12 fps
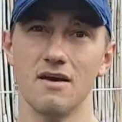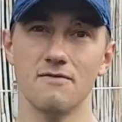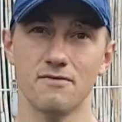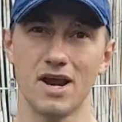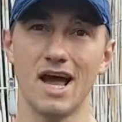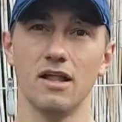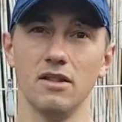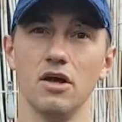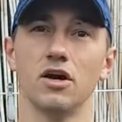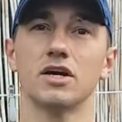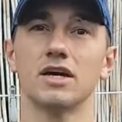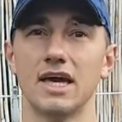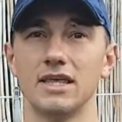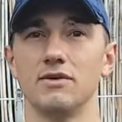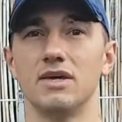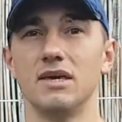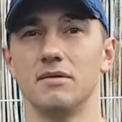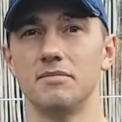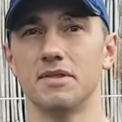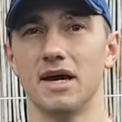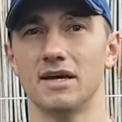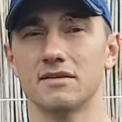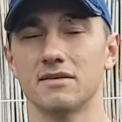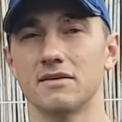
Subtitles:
For how long can you keep that